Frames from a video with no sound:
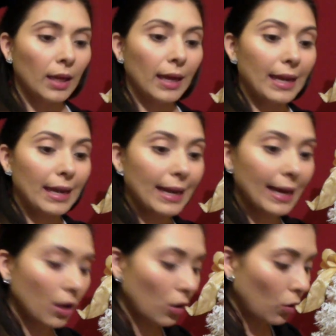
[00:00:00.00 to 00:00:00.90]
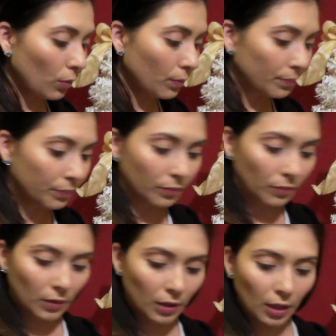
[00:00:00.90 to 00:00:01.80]
And now
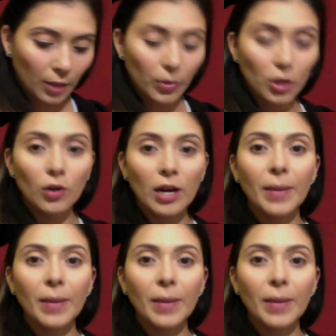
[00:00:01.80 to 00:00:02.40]
I'm gonna grab,